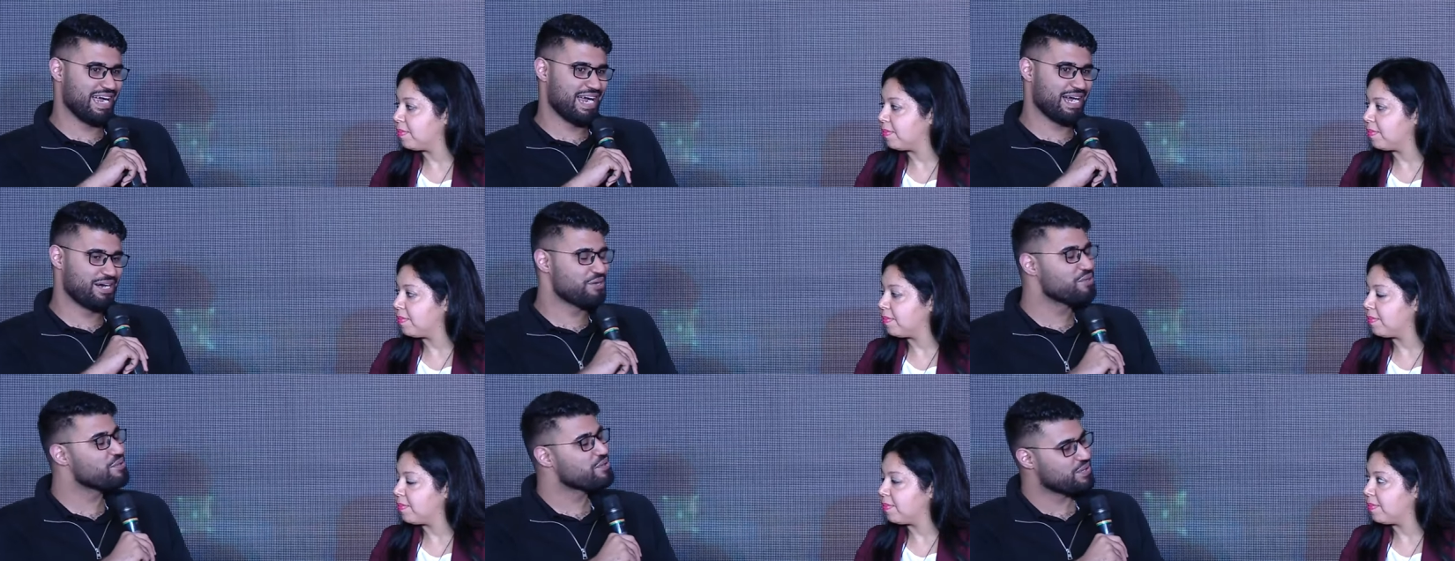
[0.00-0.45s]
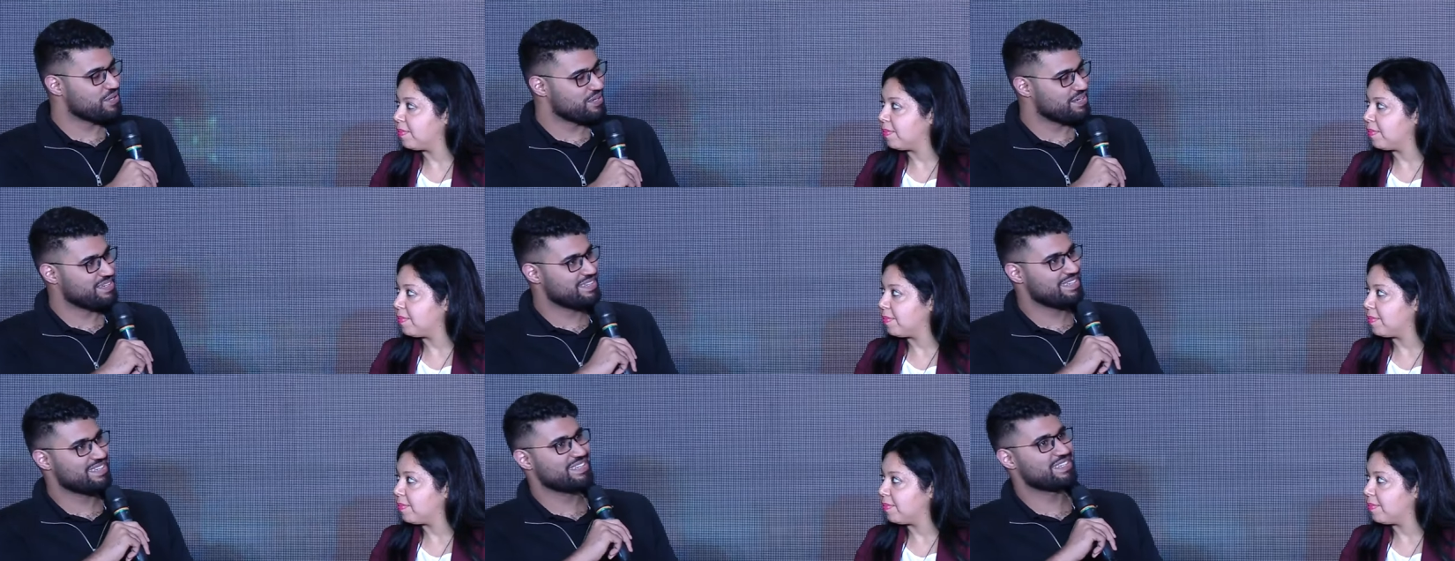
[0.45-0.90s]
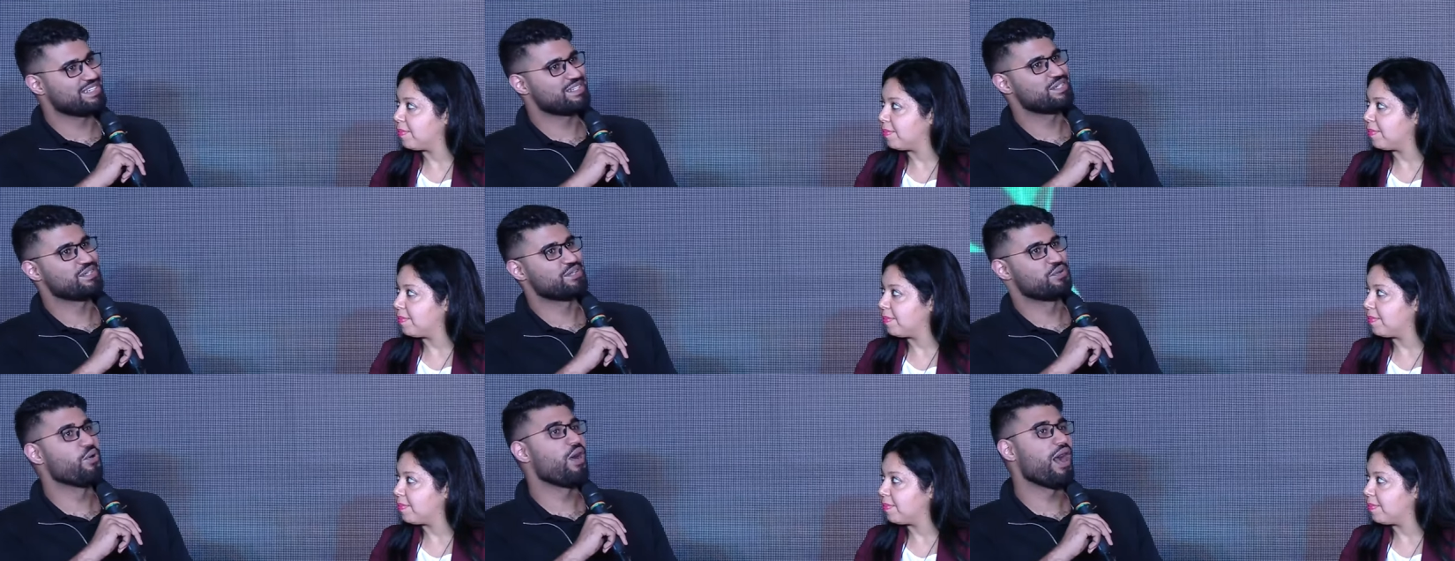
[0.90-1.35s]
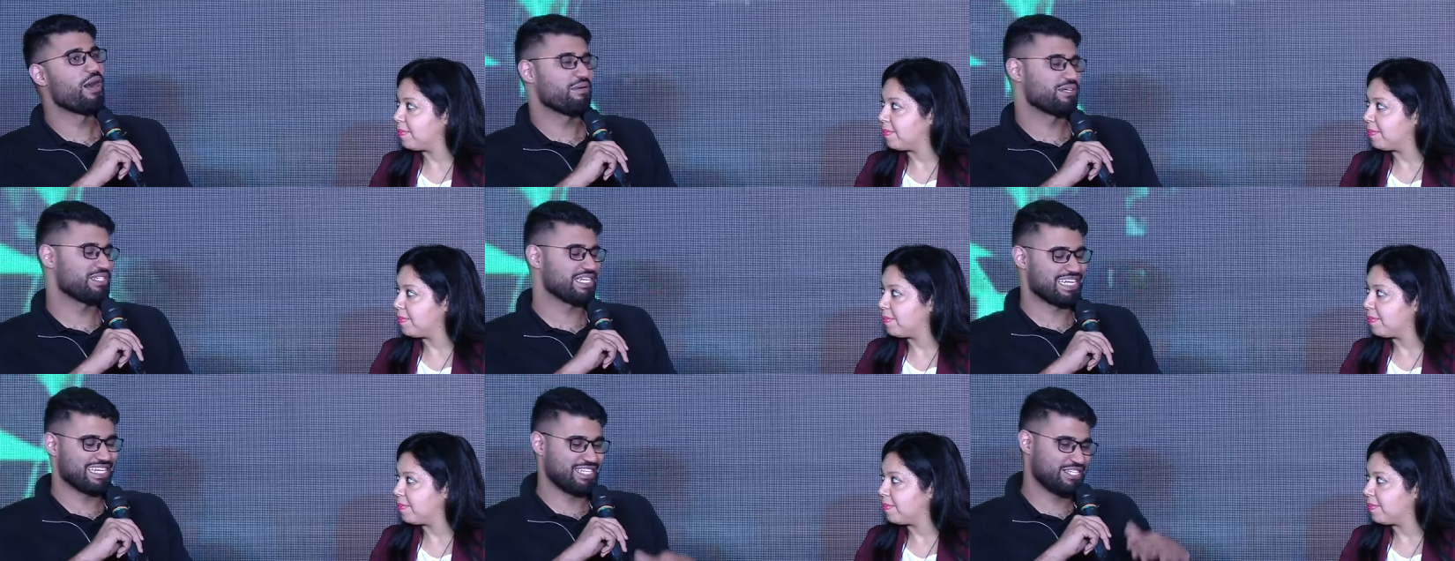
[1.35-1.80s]
Speaker 1: I don't know how
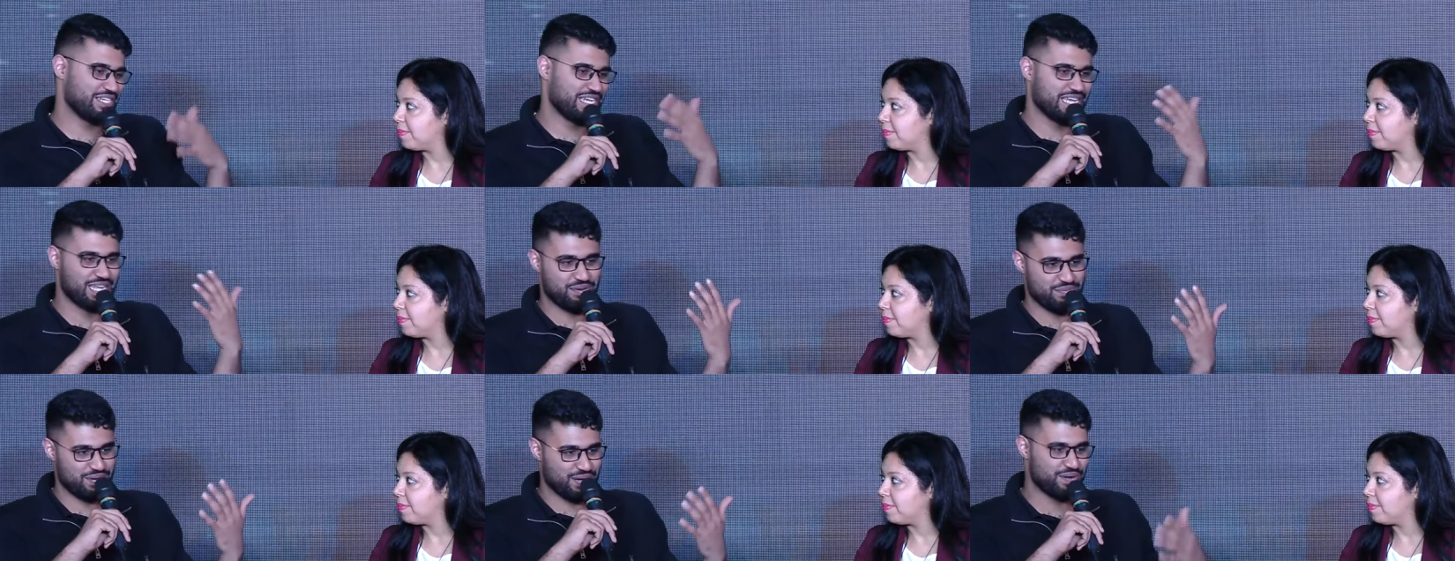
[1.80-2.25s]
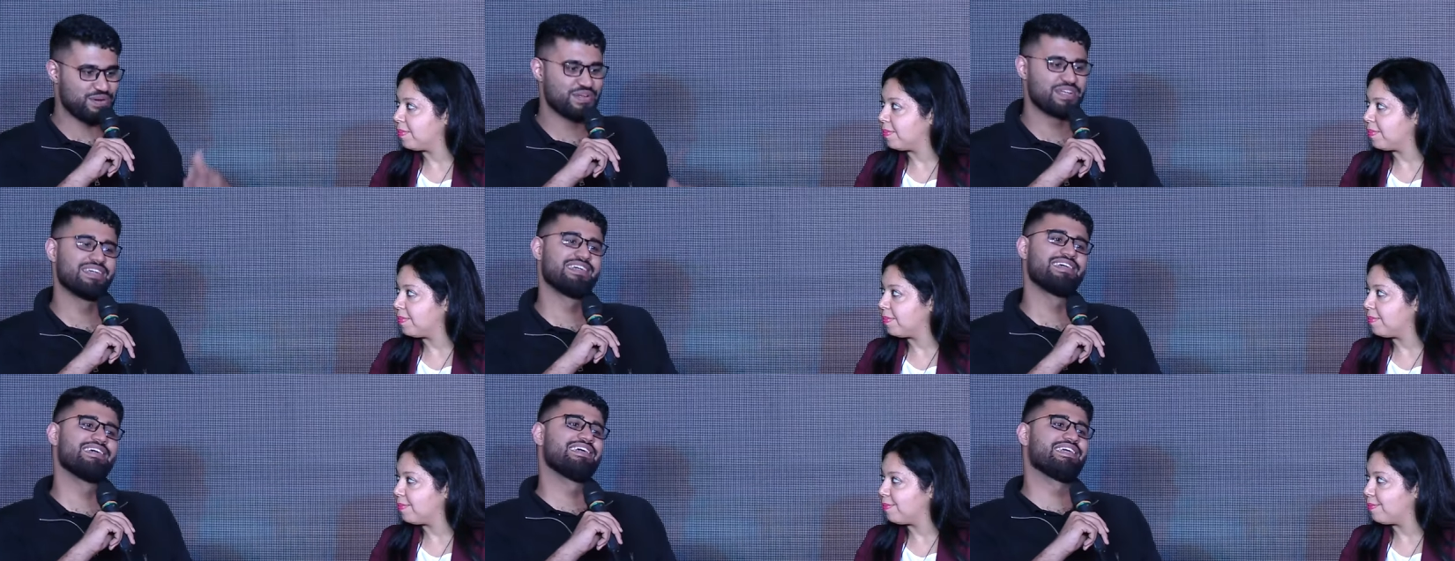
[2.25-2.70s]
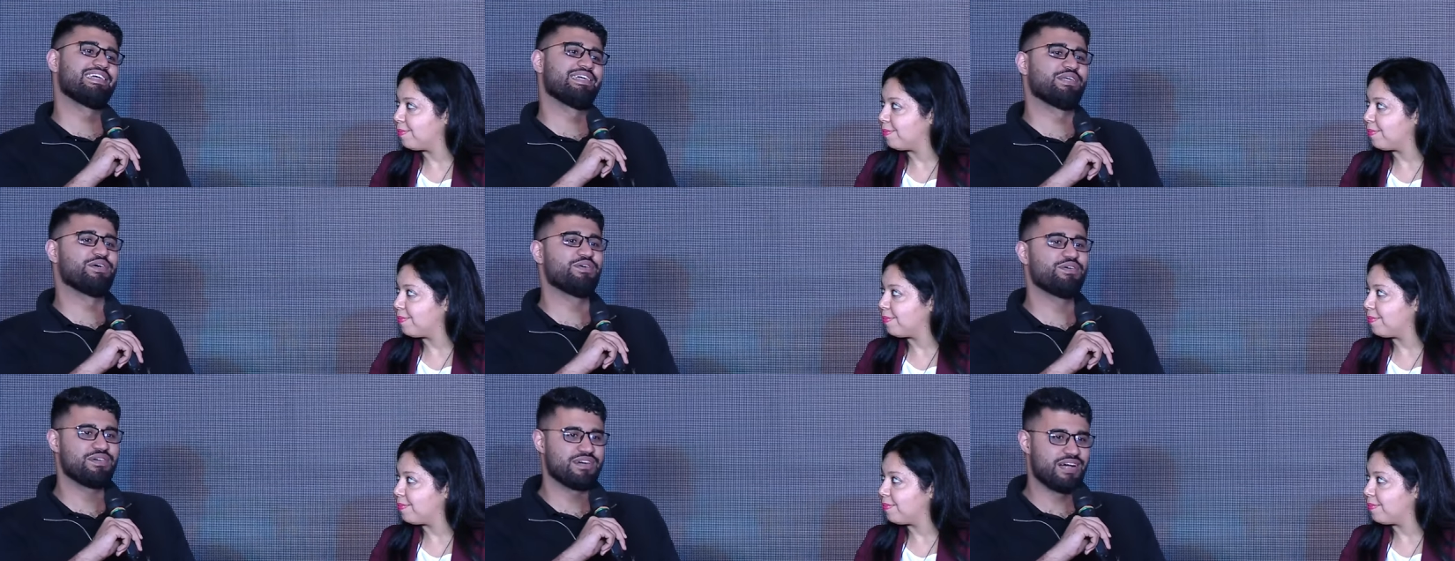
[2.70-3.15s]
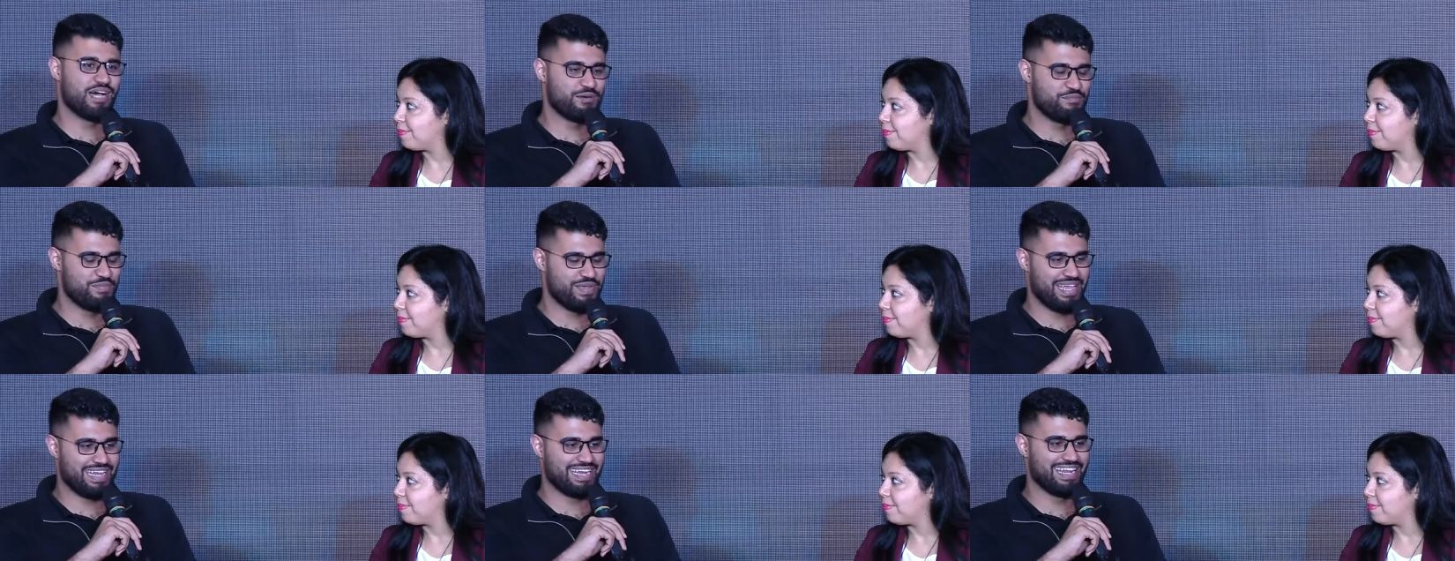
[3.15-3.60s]
much I can share about, you know, our
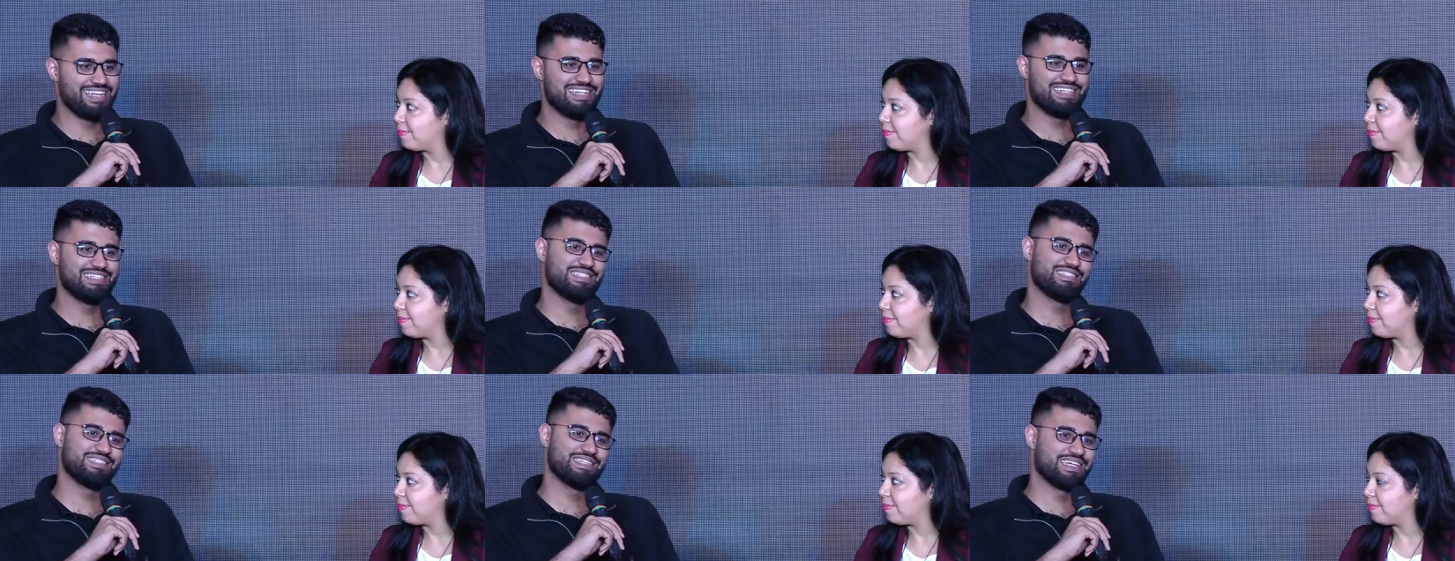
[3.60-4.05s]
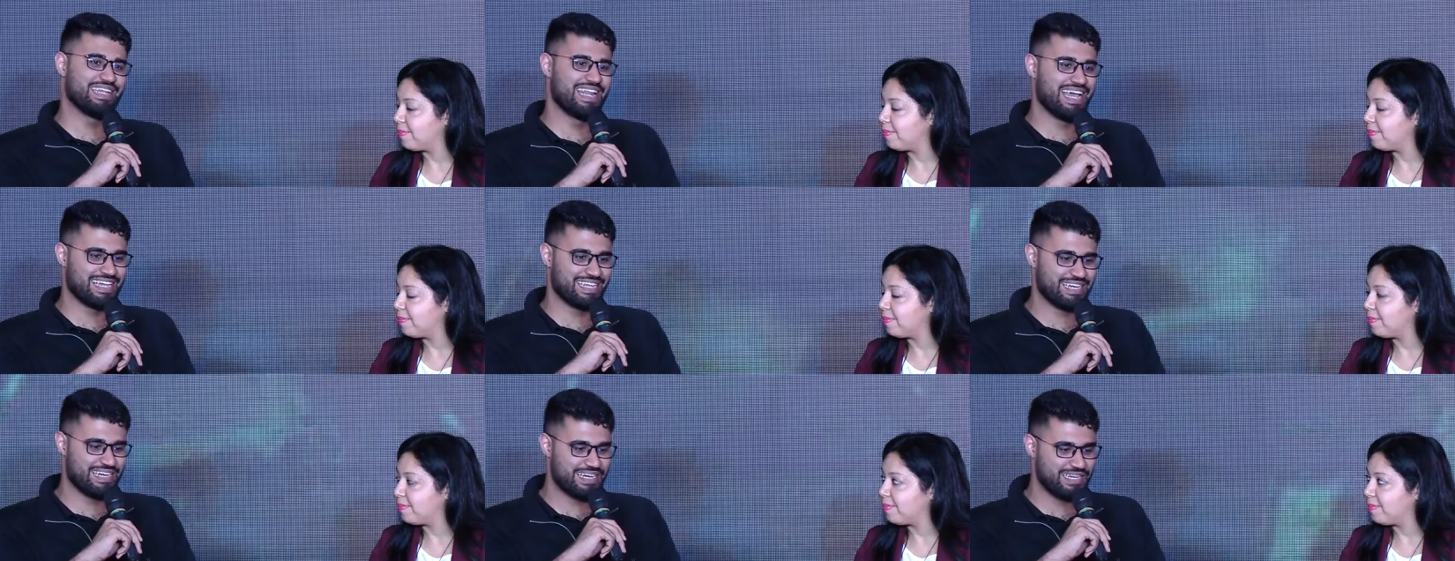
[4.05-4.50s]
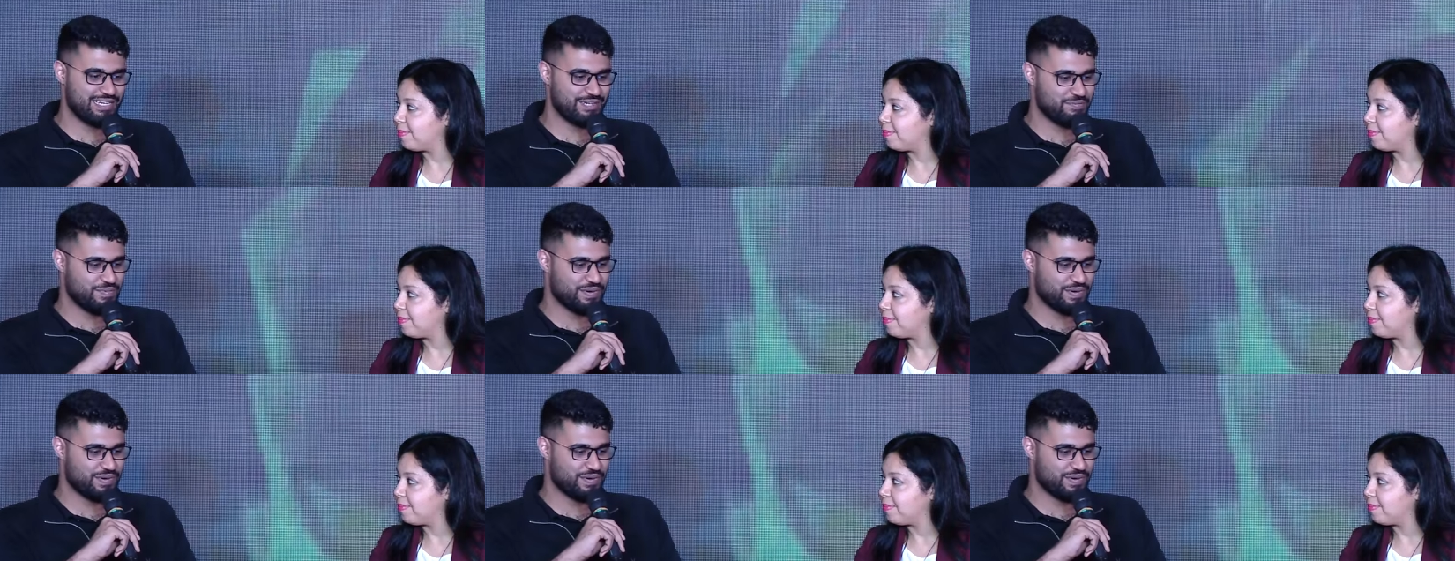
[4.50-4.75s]
PNL in aggregate,